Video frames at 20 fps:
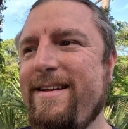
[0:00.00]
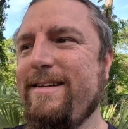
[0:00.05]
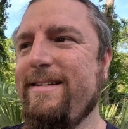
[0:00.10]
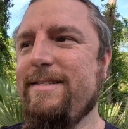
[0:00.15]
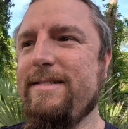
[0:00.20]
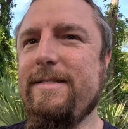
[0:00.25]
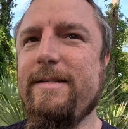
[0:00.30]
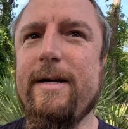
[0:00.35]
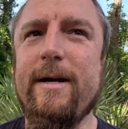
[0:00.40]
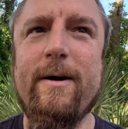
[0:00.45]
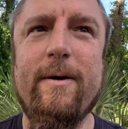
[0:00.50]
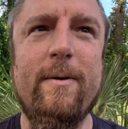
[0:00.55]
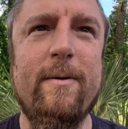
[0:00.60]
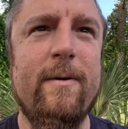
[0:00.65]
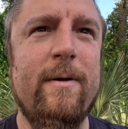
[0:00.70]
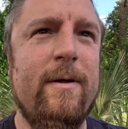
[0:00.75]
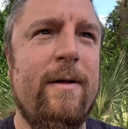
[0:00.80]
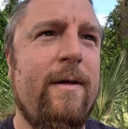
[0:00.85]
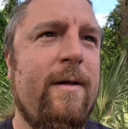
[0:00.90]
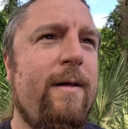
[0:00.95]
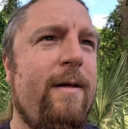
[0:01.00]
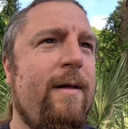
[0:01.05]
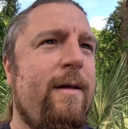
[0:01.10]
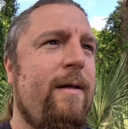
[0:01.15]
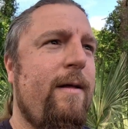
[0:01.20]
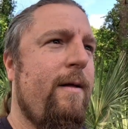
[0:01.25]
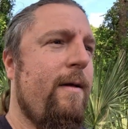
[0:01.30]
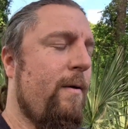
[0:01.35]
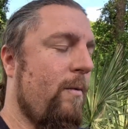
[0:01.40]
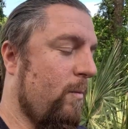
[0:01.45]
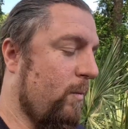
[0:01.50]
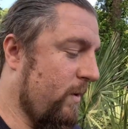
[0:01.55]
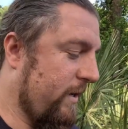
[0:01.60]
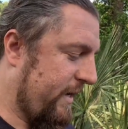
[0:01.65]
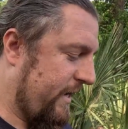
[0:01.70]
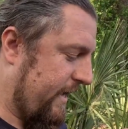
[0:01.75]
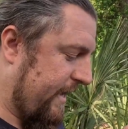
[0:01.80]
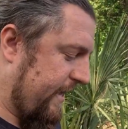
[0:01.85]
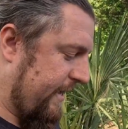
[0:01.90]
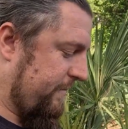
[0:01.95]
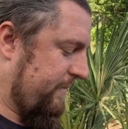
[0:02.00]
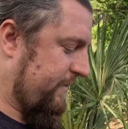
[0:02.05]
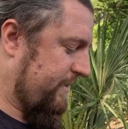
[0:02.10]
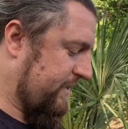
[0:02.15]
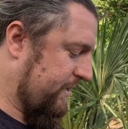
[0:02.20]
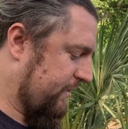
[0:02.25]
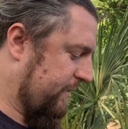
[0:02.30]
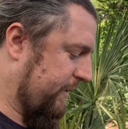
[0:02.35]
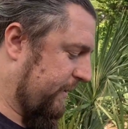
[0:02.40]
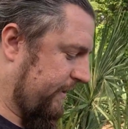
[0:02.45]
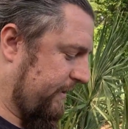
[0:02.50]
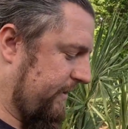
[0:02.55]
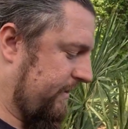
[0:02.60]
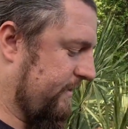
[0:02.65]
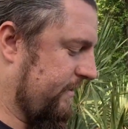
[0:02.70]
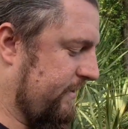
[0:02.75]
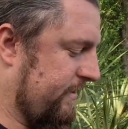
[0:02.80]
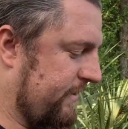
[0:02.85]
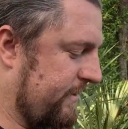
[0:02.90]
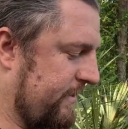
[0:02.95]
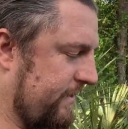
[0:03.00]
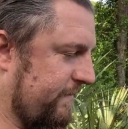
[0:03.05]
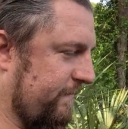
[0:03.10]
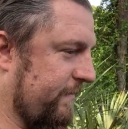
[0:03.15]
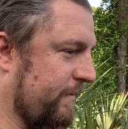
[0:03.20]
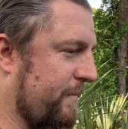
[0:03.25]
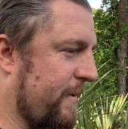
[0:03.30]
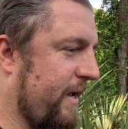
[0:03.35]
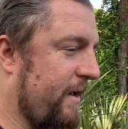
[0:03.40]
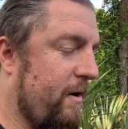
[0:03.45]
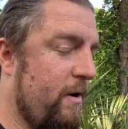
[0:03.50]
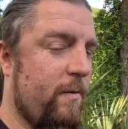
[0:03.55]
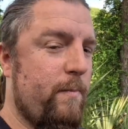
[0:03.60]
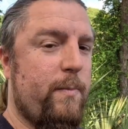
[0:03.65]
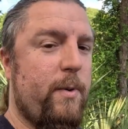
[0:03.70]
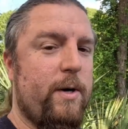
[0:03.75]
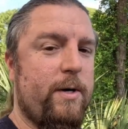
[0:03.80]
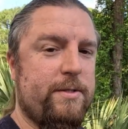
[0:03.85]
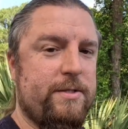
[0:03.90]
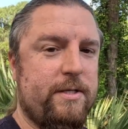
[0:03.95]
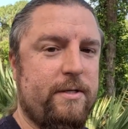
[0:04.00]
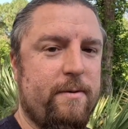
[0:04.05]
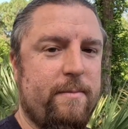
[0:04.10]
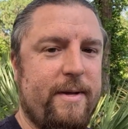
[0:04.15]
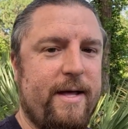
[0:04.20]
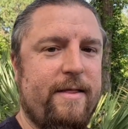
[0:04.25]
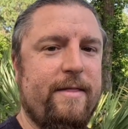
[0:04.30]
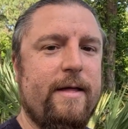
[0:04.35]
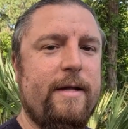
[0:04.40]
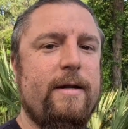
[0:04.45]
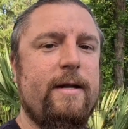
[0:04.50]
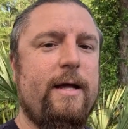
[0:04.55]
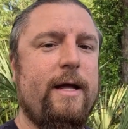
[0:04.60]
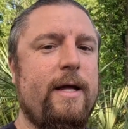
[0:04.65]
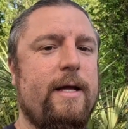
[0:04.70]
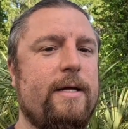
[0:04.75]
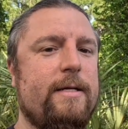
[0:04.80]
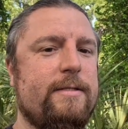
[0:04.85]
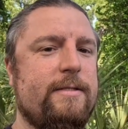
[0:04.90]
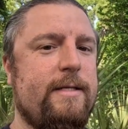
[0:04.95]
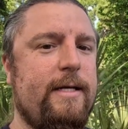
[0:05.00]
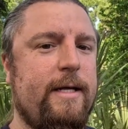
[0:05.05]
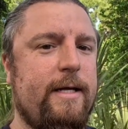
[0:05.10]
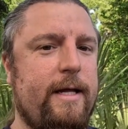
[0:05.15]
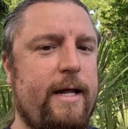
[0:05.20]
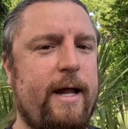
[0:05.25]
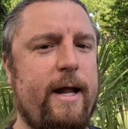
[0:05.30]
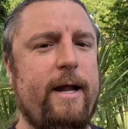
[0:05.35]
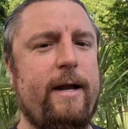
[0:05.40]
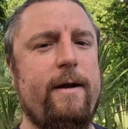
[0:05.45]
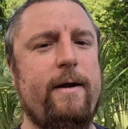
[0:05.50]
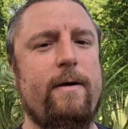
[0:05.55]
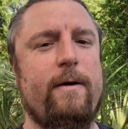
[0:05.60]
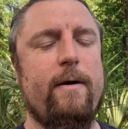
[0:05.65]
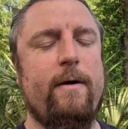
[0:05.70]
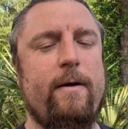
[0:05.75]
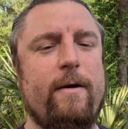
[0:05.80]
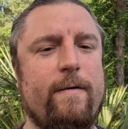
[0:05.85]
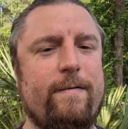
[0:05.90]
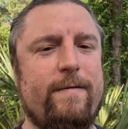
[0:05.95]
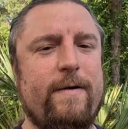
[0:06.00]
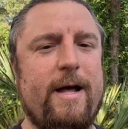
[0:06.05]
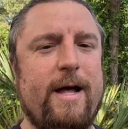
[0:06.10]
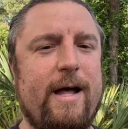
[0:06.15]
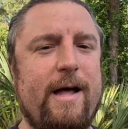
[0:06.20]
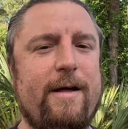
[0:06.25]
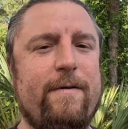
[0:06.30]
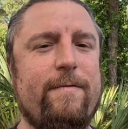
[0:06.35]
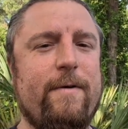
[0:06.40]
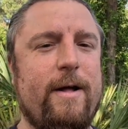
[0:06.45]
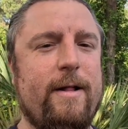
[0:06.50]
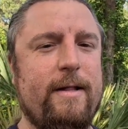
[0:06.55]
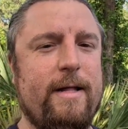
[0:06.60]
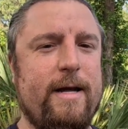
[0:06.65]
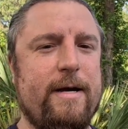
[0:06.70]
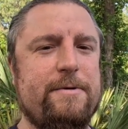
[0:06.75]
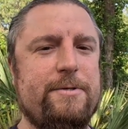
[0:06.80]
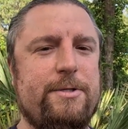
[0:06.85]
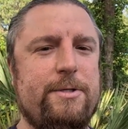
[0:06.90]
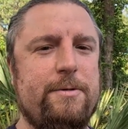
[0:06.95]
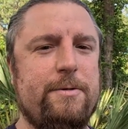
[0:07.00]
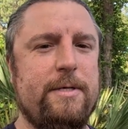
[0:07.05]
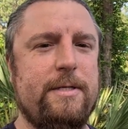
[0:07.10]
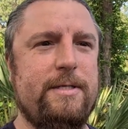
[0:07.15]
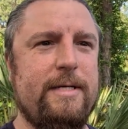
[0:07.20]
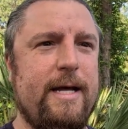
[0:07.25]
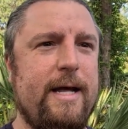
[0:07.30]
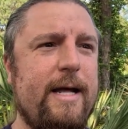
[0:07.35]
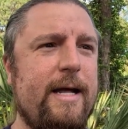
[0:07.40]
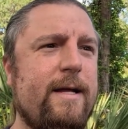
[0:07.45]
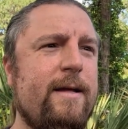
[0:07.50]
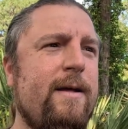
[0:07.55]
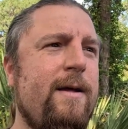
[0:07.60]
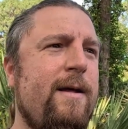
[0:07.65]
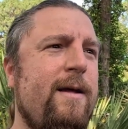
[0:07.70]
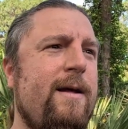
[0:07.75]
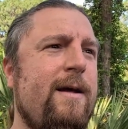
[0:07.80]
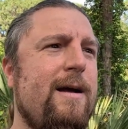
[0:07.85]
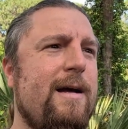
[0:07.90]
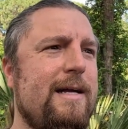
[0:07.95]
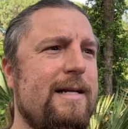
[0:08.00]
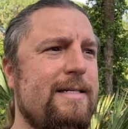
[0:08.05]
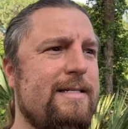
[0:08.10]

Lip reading: So what I'm doing for my own personal method is the Canon R5 allows you to take a